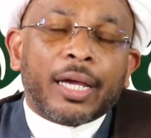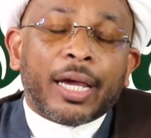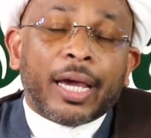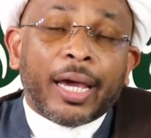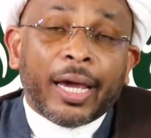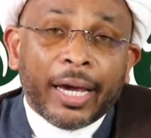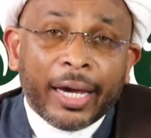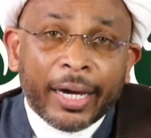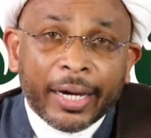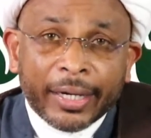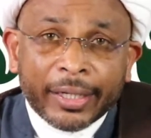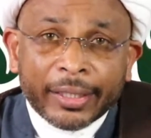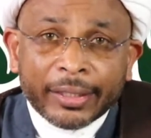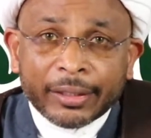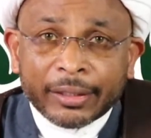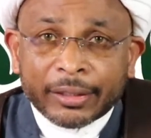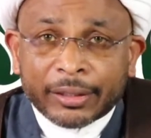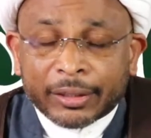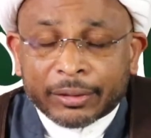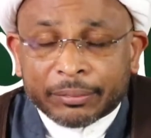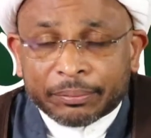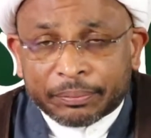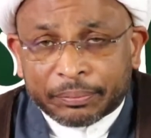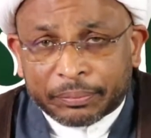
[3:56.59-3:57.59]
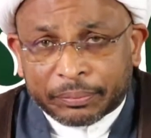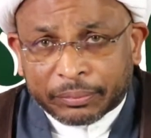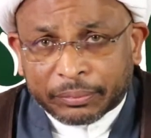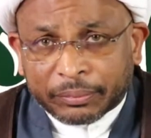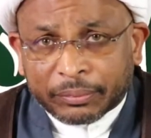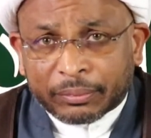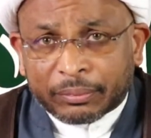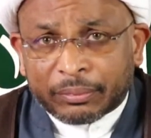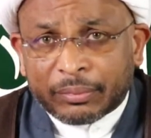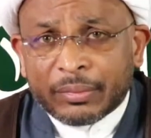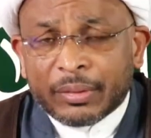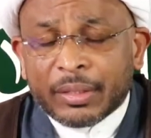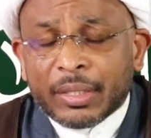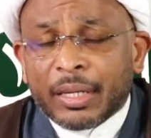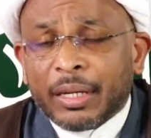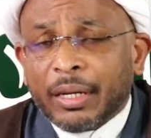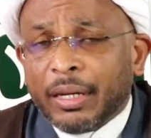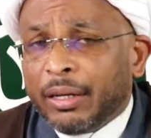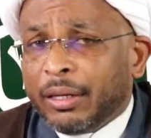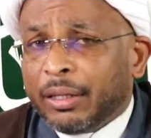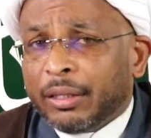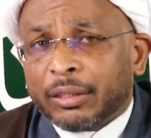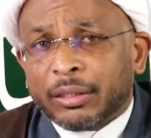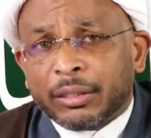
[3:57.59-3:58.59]
and
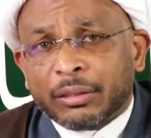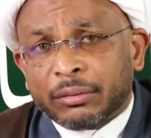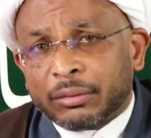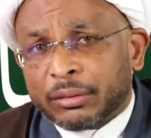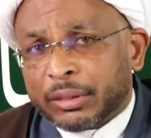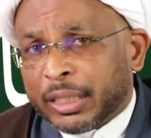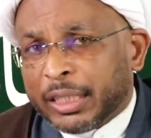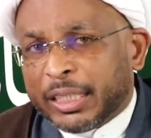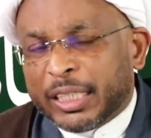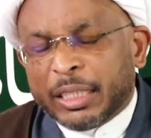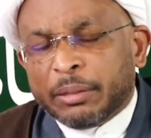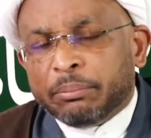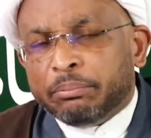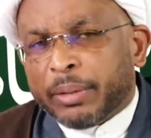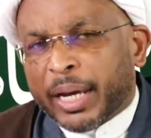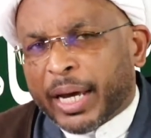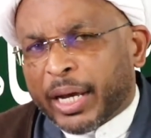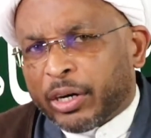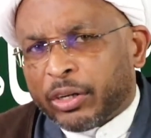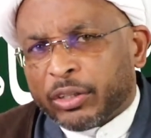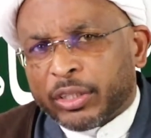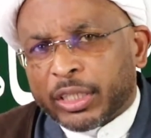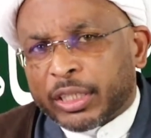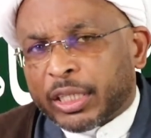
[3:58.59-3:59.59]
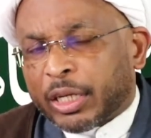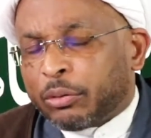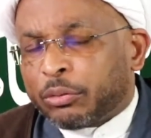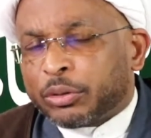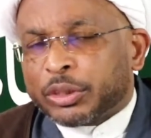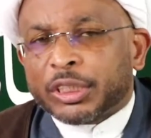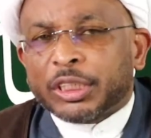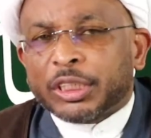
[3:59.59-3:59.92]
it didn't matter that there was a